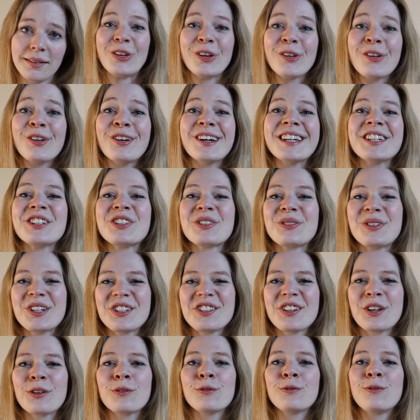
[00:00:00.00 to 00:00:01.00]
Your
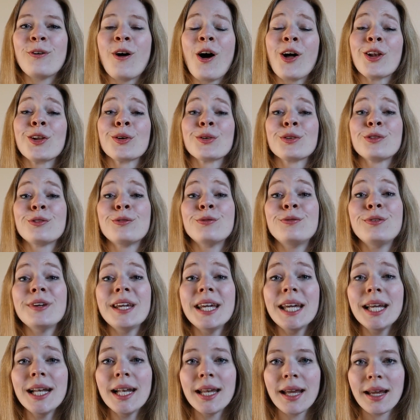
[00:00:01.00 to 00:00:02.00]
intuition follows
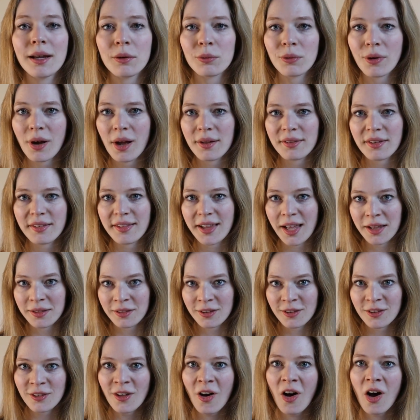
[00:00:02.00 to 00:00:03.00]
feeling rather than
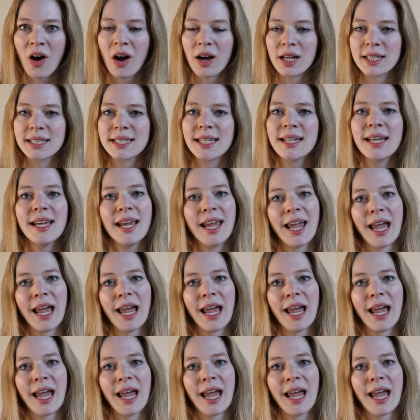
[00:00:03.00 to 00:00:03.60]
thought,